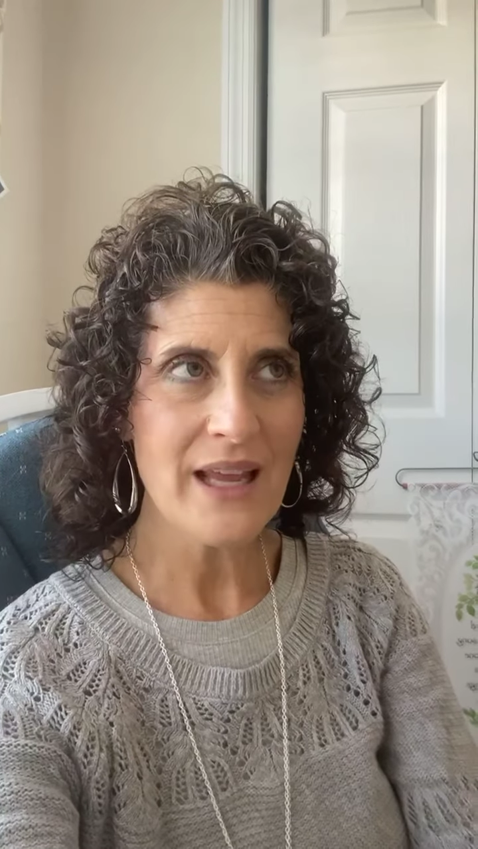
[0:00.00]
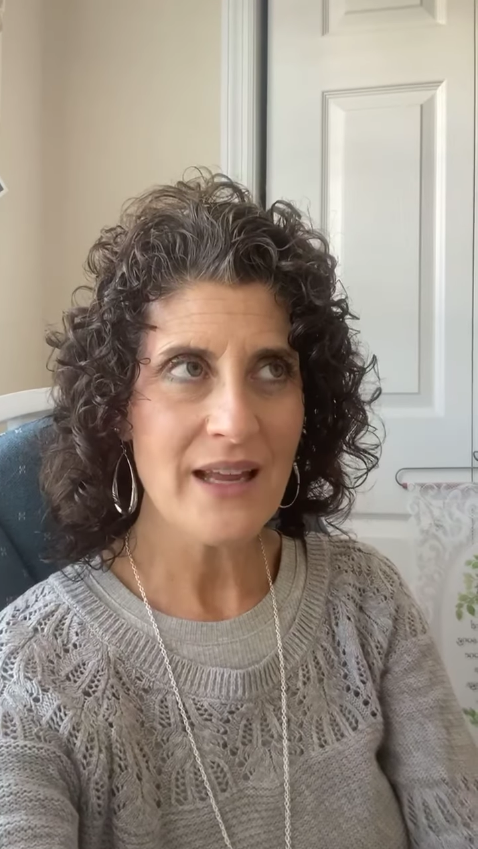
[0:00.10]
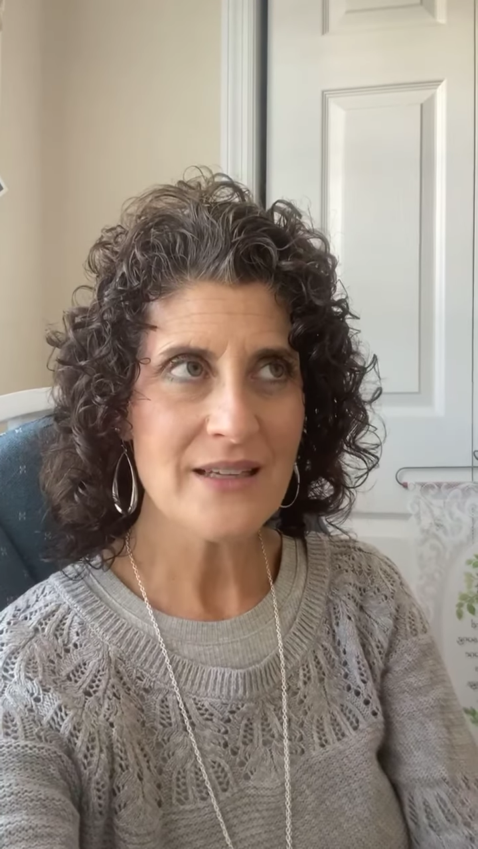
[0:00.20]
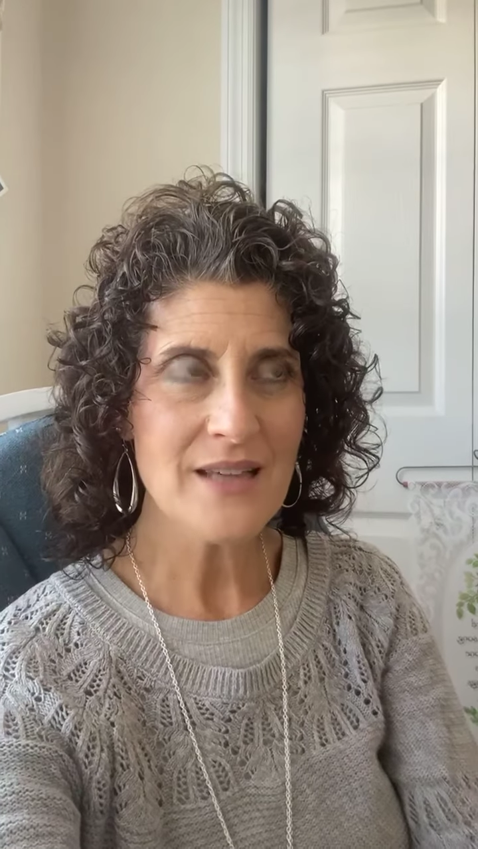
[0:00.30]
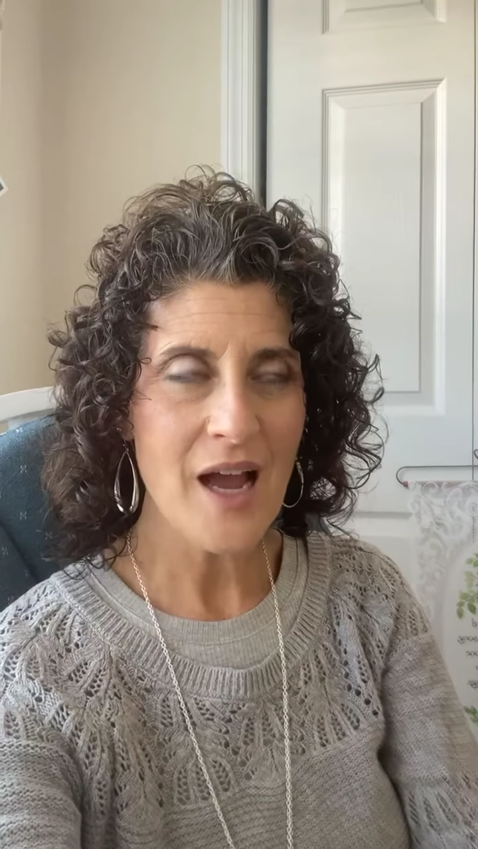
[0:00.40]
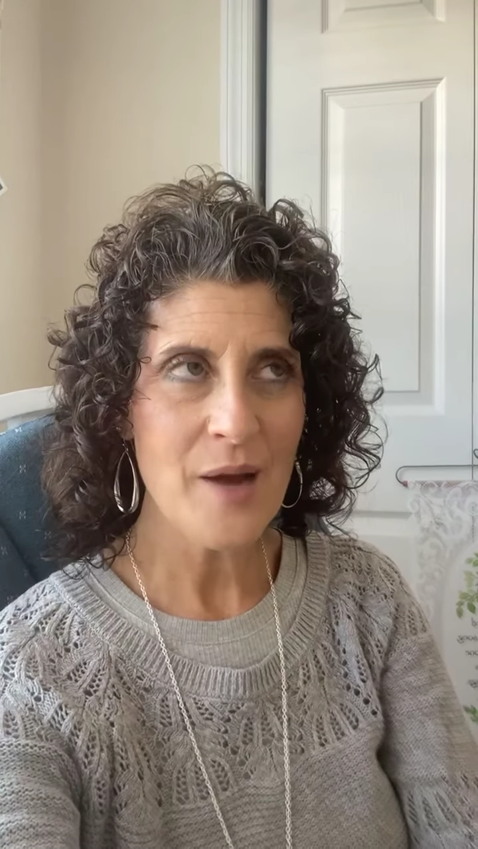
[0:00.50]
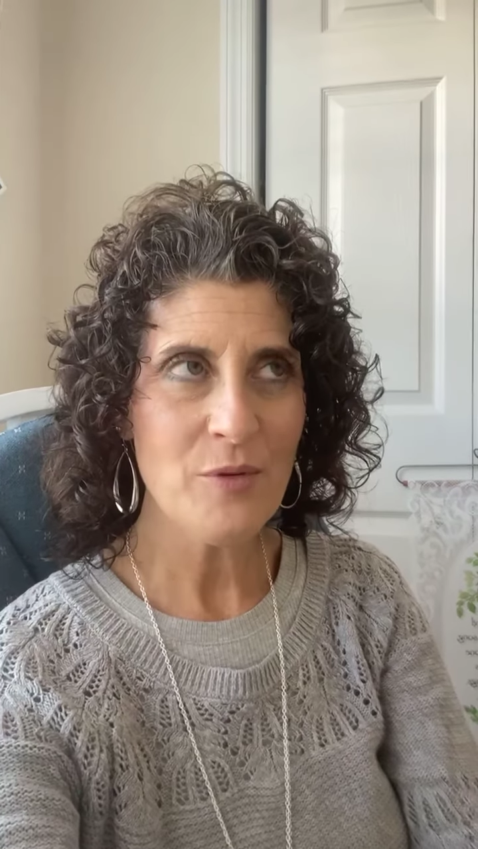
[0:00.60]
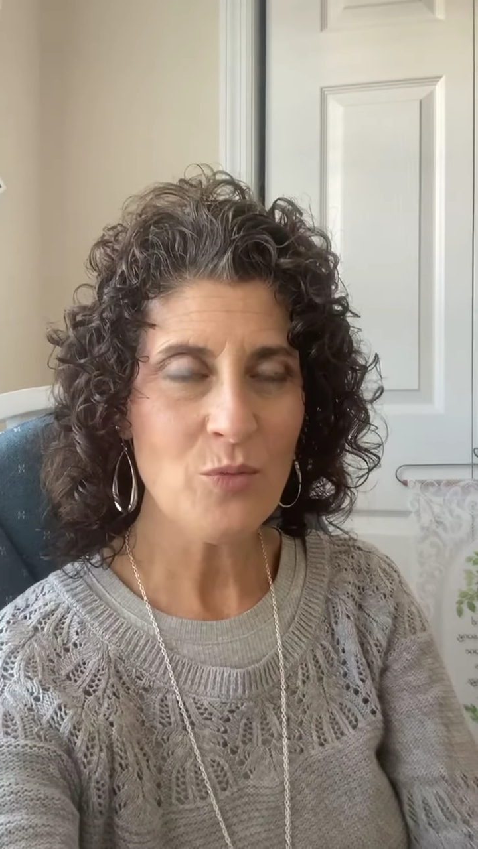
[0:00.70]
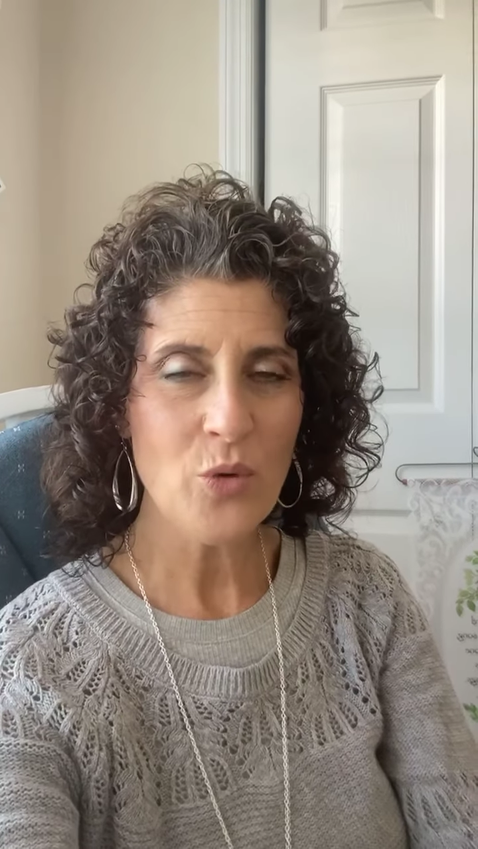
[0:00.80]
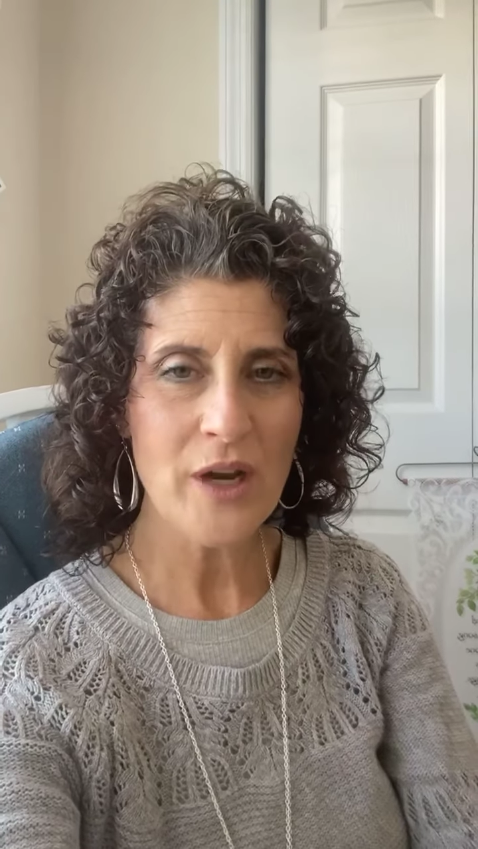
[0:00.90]
in a time
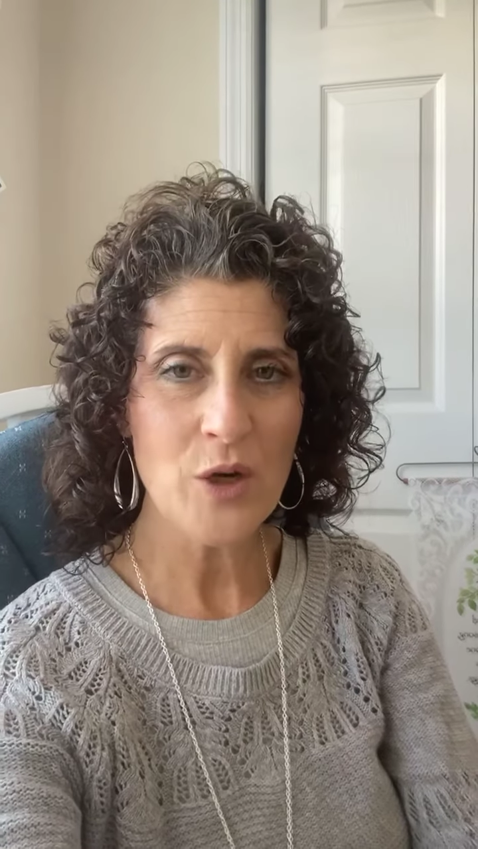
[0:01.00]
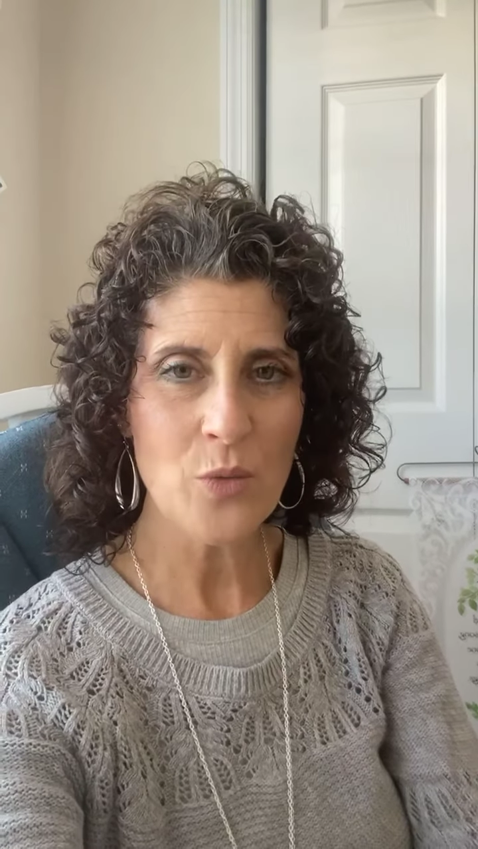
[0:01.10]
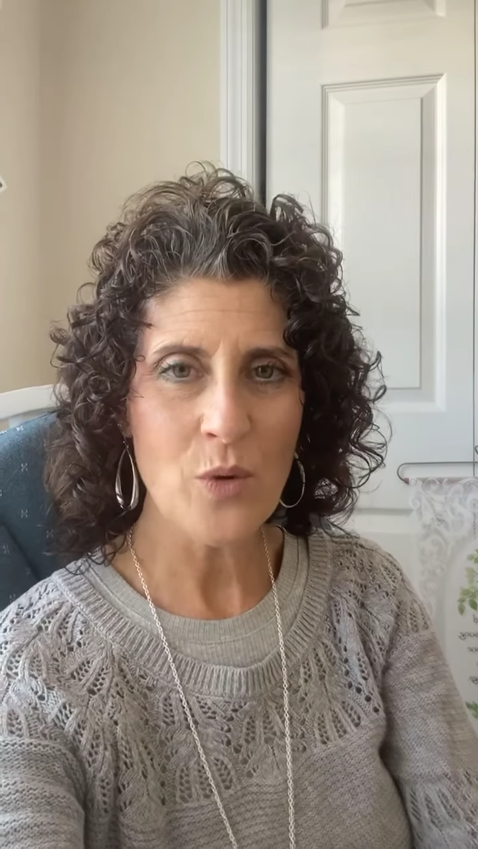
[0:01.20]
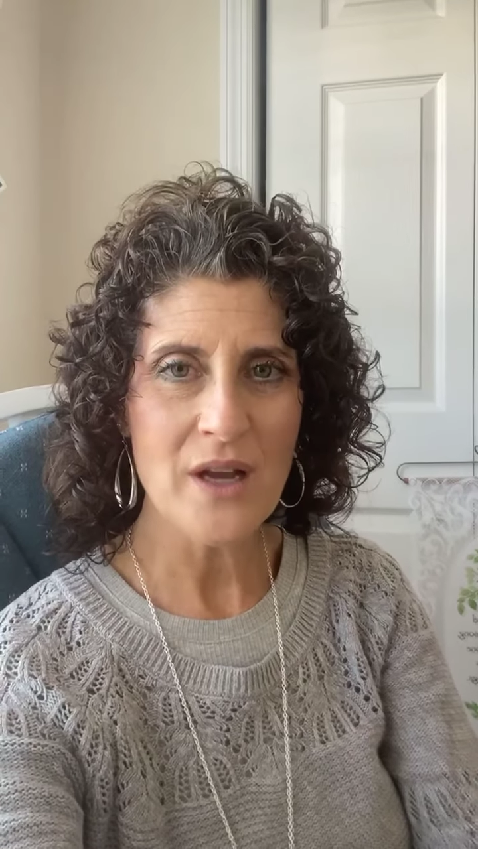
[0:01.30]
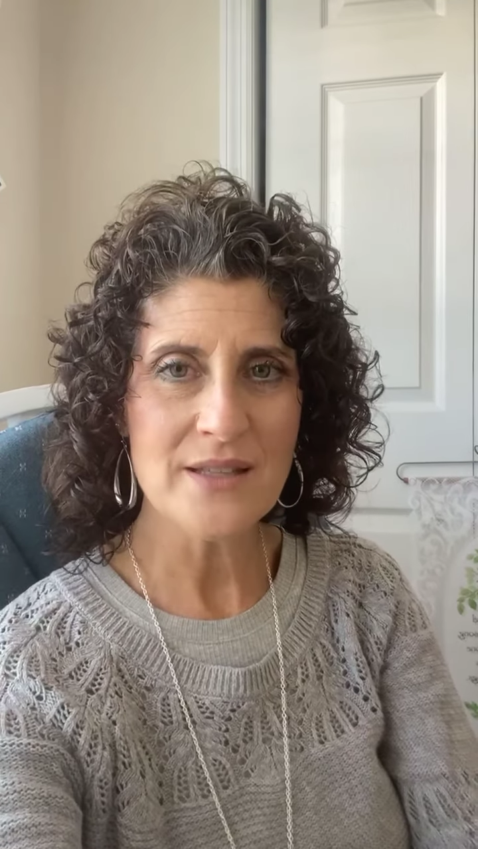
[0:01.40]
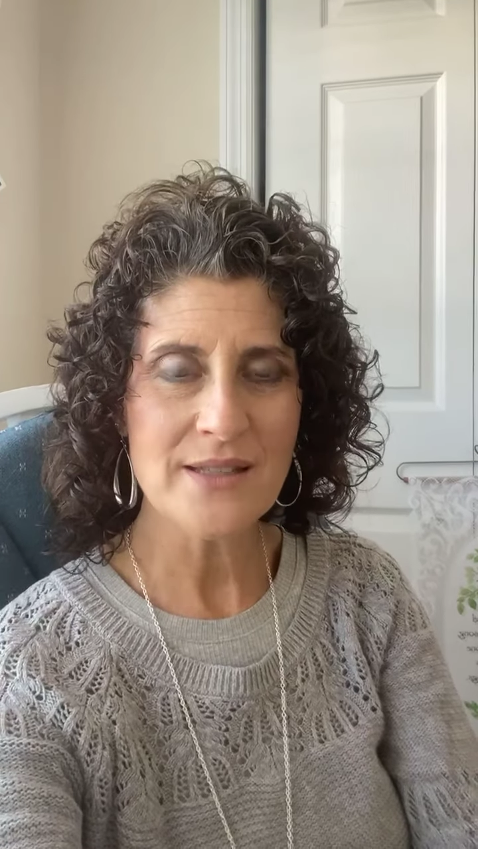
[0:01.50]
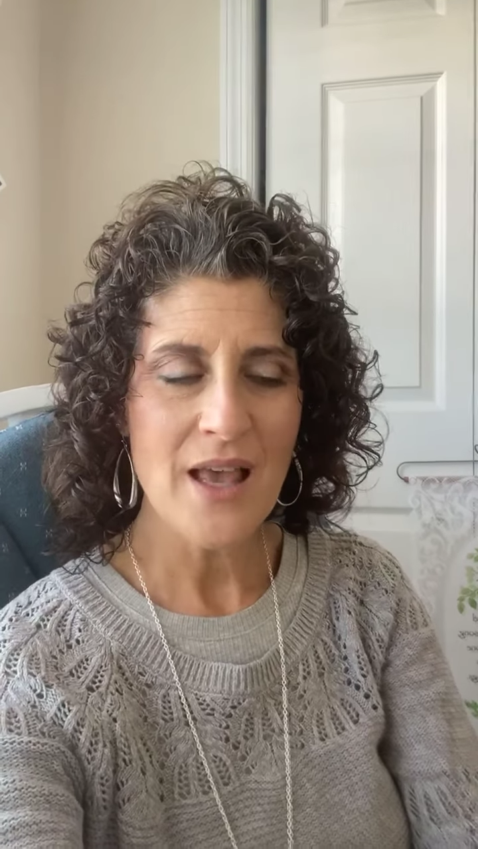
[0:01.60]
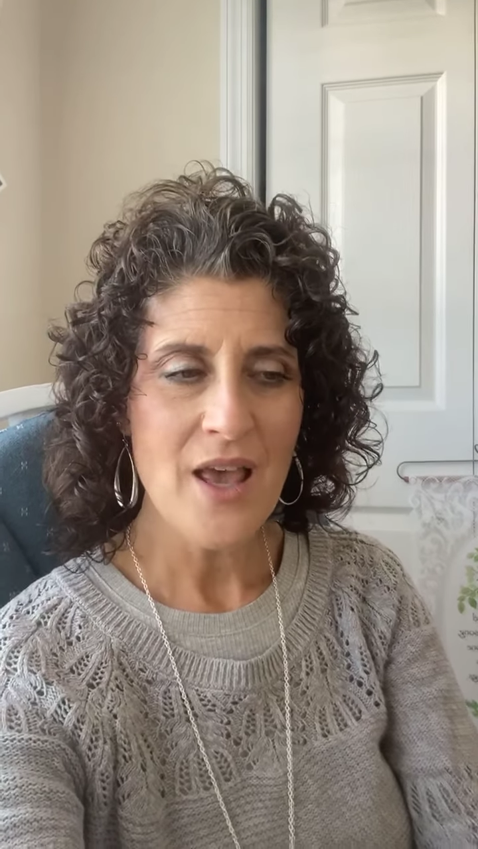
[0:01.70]
of prayer, was